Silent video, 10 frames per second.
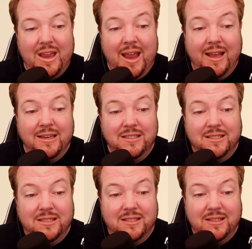
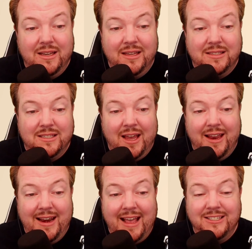And it
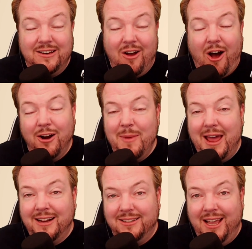adds an
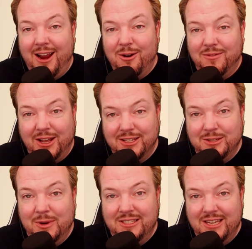automatic layer of
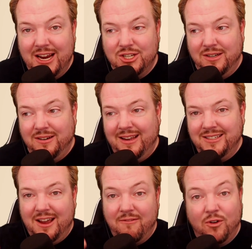customization
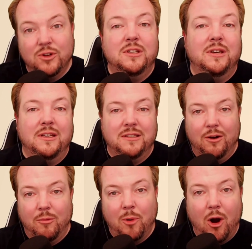and diversity to
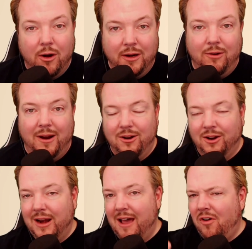your party, right? You're
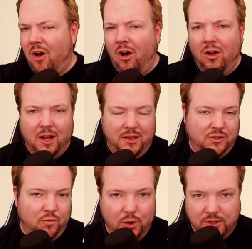going to have all
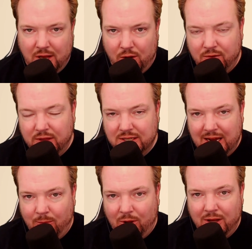kinds of rolls all over the
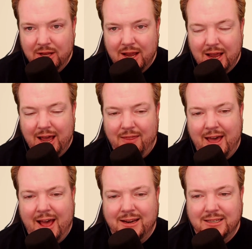table. And
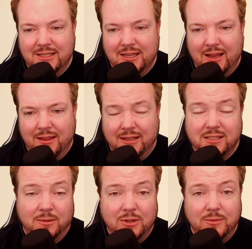
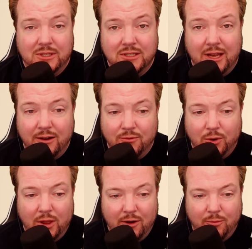that's sometimes exciting
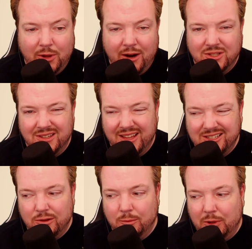for a lot of players,
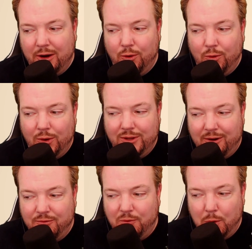unless you're the player who rolled
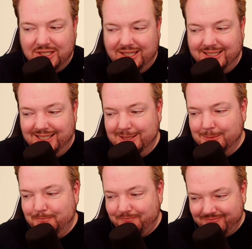like 4 6s.